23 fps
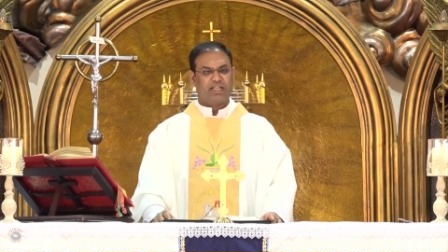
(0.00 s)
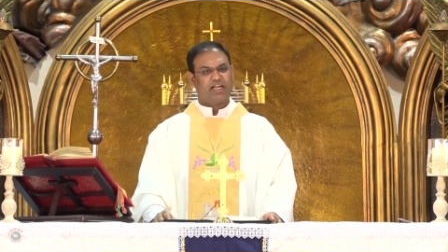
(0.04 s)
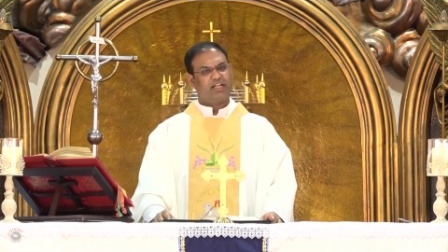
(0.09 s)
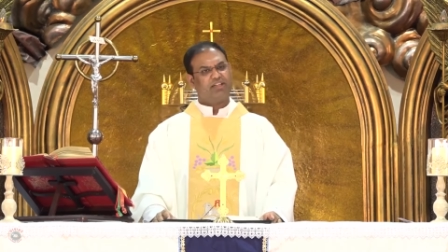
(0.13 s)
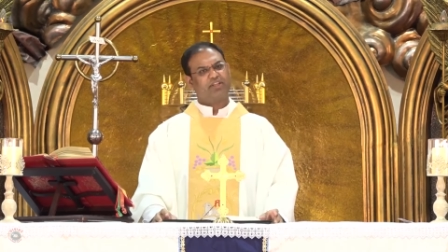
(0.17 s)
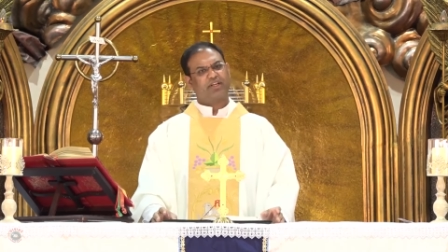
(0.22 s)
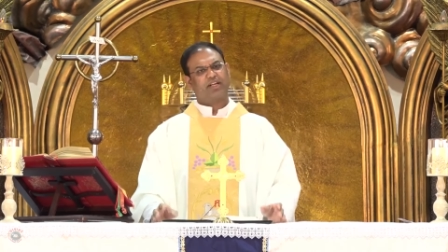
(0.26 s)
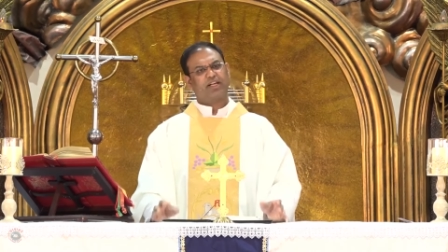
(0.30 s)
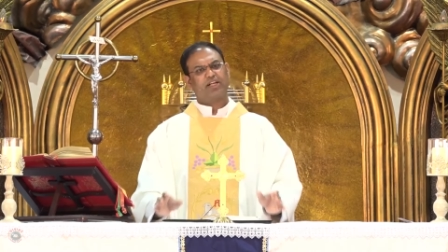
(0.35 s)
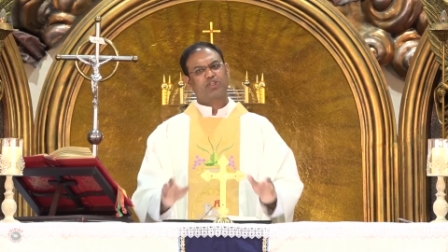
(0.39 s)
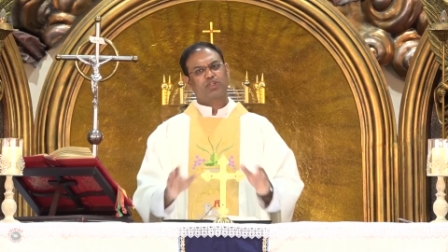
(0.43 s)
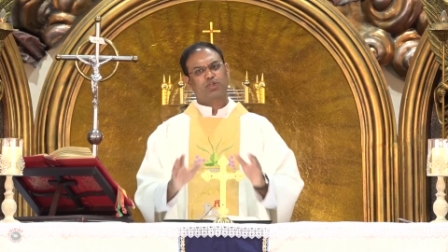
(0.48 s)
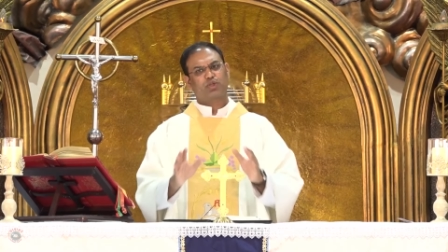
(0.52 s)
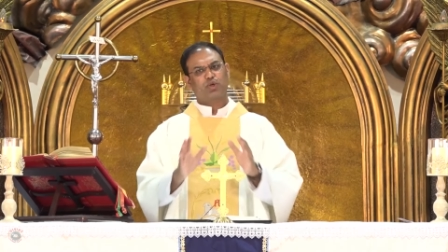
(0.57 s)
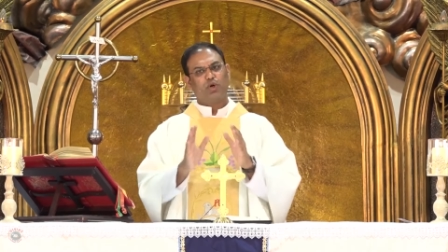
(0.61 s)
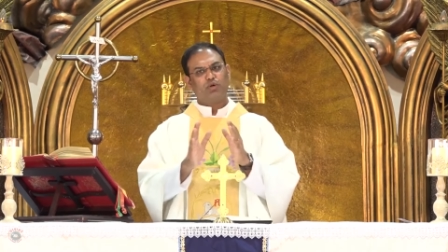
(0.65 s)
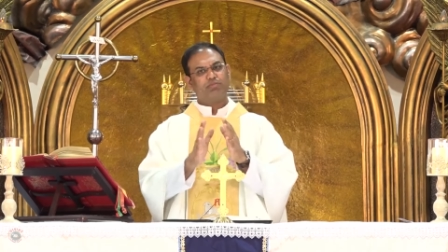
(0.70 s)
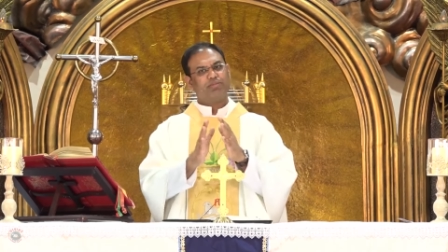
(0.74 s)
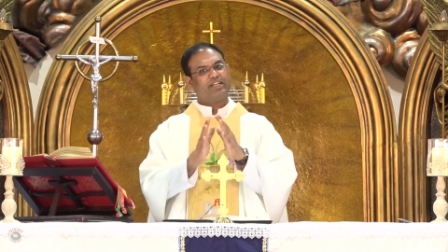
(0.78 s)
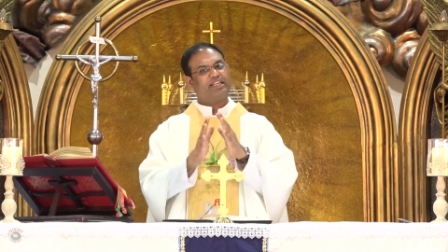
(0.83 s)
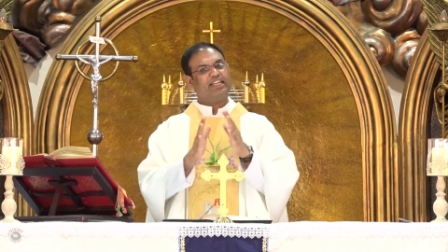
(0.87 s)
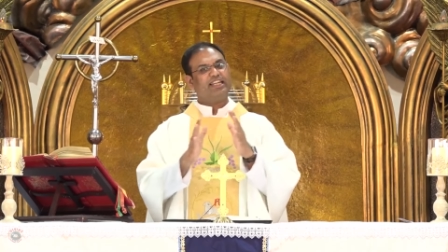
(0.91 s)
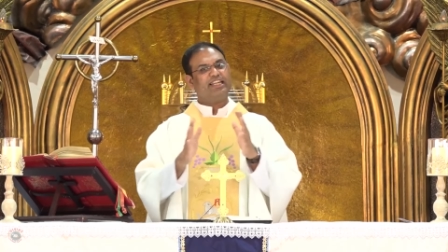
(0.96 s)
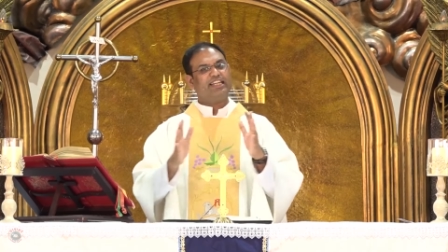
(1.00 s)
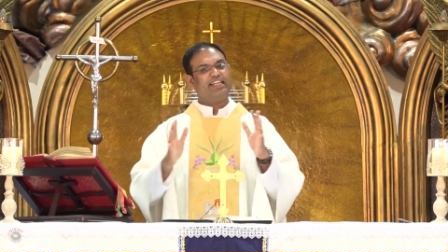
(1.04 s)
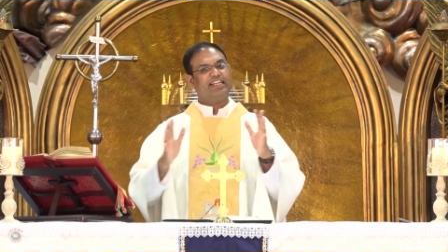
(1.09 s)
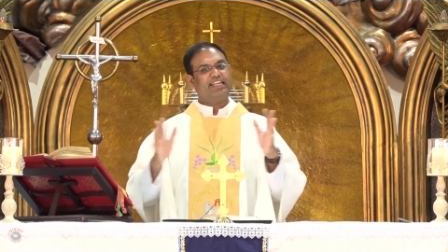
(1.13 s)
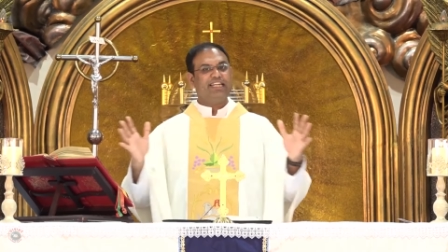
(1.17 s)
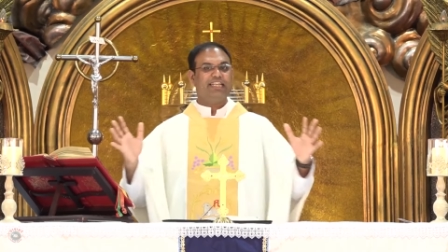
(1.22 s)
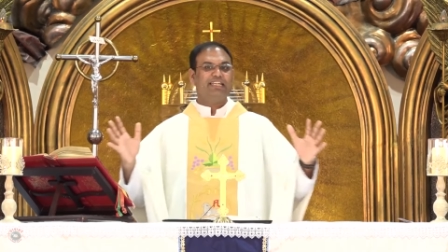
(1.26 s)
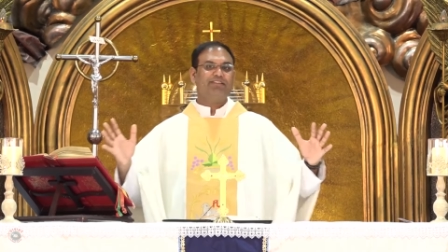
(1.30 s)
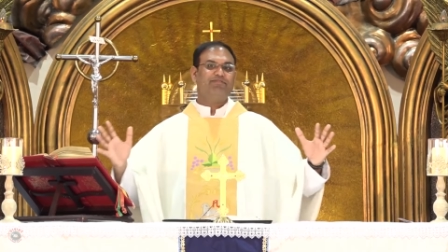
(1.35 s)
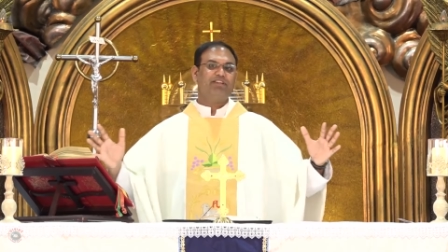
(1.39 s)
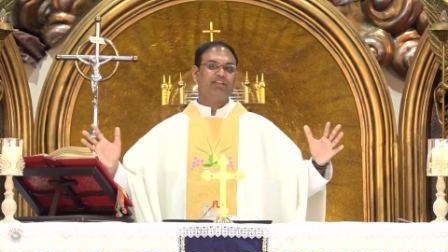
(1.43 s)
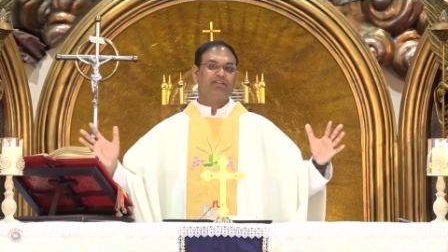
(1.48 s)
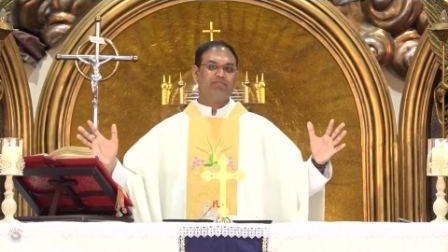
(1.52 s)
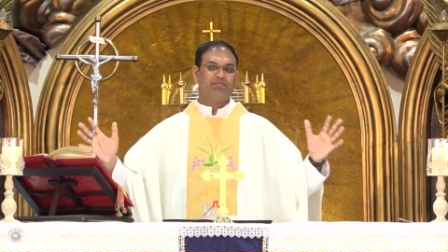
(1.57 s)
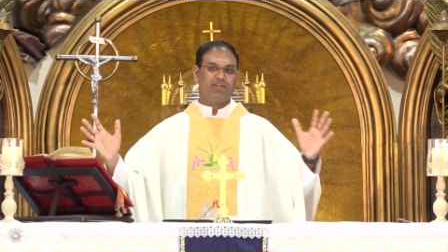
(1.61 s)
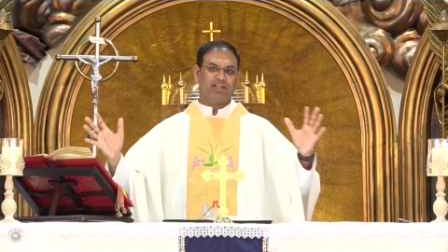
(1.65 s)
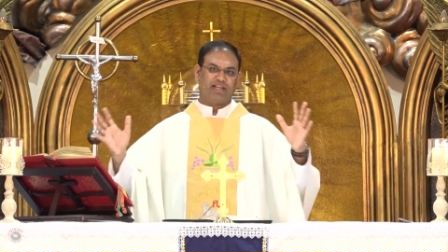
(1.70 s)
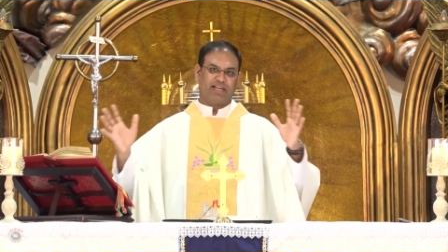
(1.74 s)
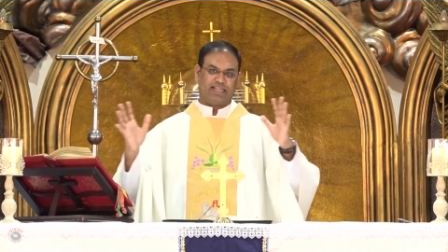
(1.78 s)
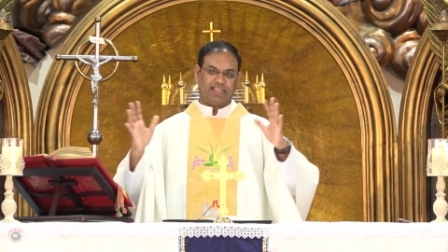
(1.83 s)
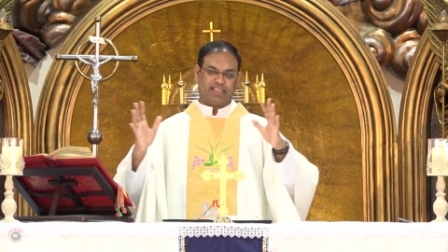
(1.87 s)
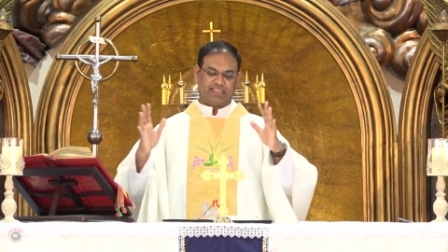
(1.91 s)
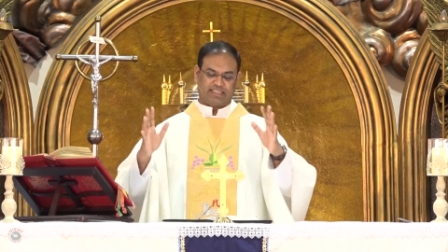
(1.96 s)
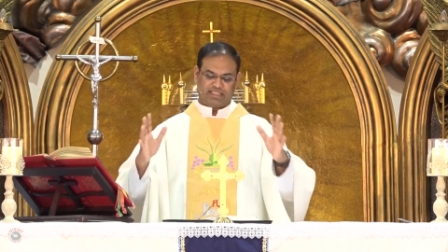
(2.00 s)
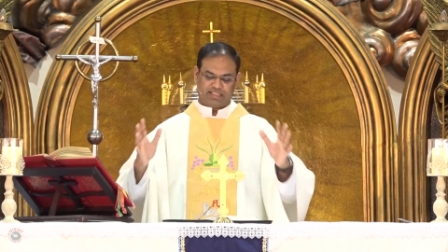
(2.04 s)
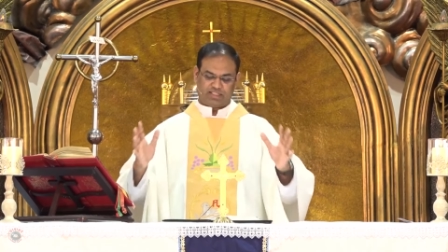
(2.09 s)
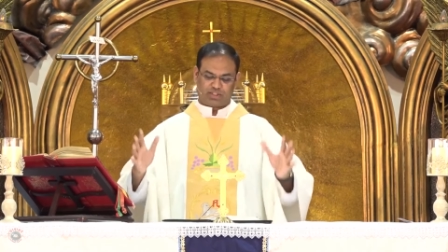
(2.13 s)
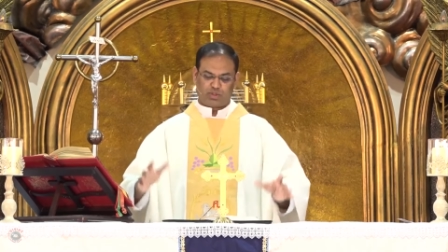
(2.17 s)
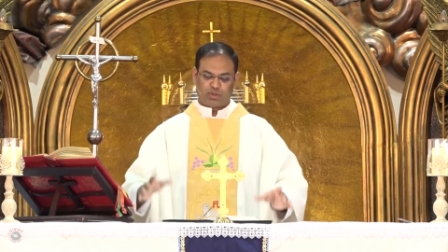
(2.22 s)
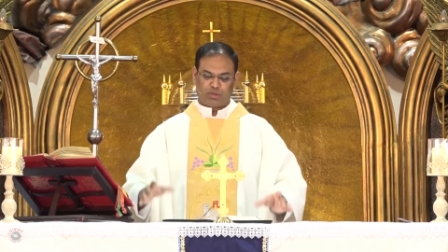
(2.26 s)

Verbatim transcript: And there are so many leaving behind,